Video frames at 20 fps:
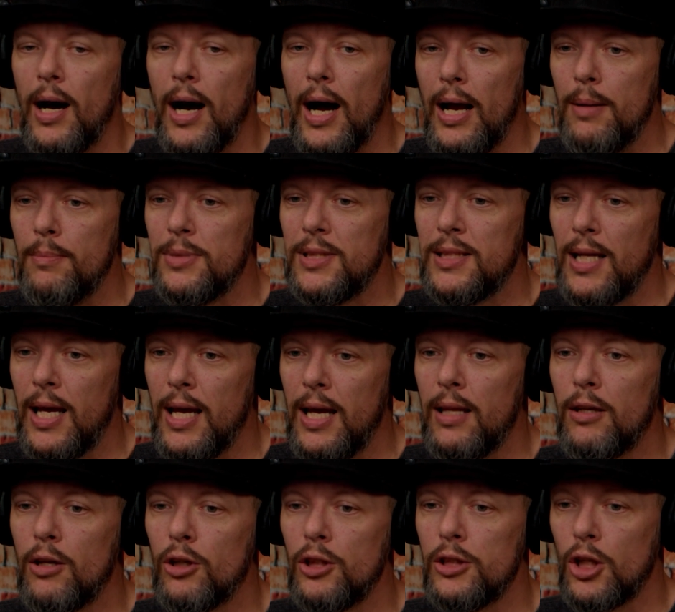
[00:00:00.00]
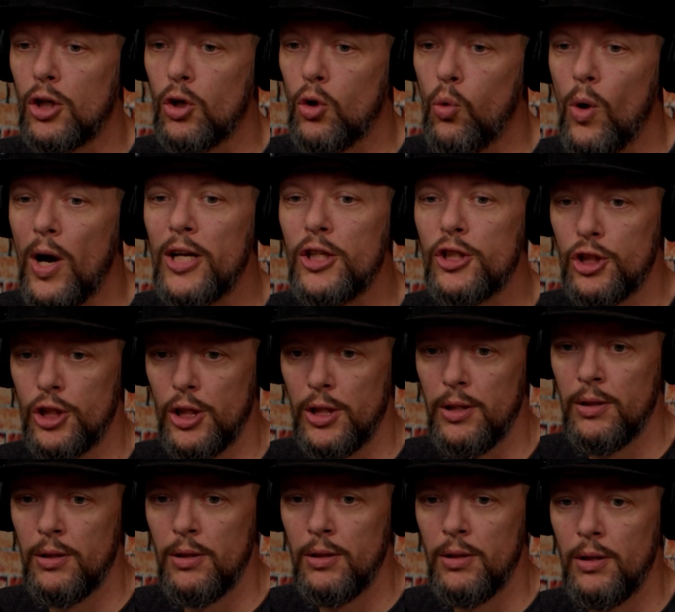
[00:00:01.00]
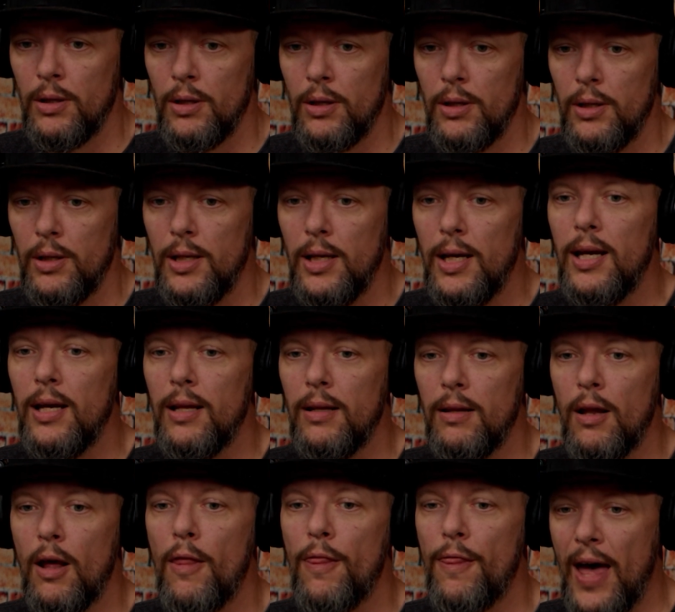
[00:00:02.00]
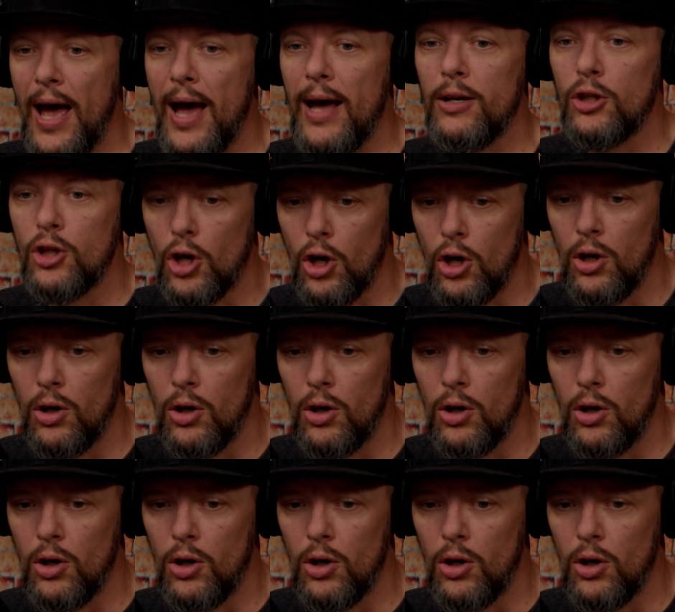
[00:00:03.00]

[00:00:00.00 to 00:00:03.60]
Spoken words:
am saying there is a question in that call.